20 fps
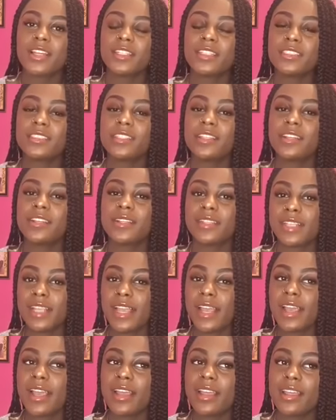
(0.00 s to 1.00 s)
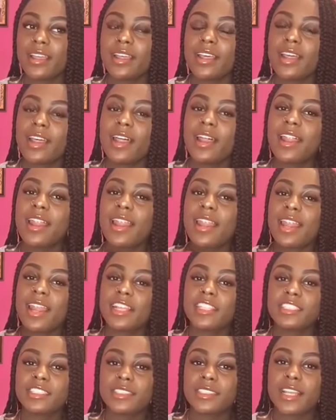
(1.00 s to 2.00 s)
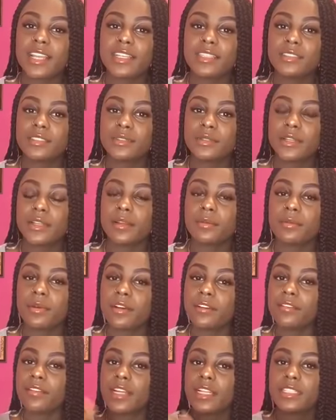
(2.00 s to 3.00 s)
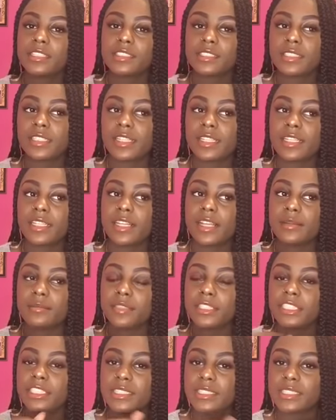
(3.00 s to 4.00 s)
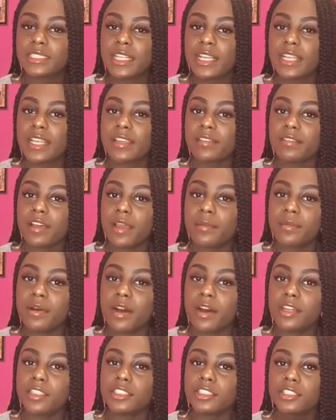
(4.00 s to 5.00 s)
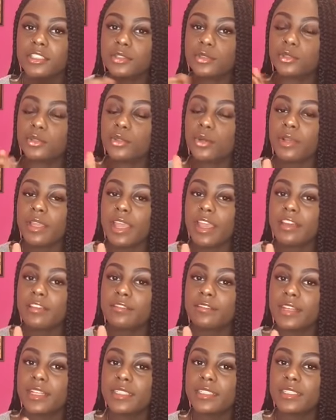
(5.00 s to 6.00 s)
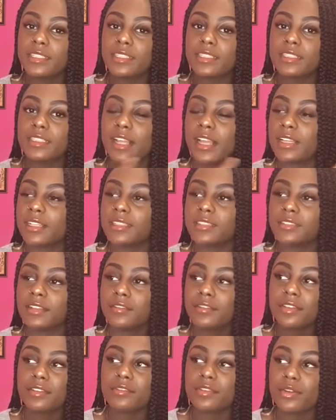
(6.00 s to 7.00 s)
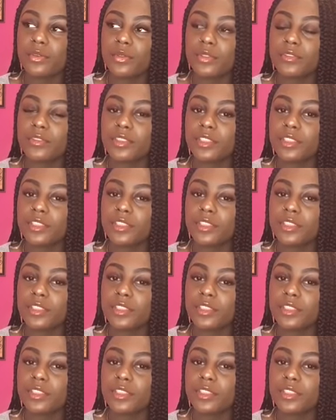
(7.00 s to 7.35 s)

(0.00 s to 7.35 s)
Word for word: So yeah, let's just get into it but firstly let me just say if i pass you do not get offended that there's nothing wrong with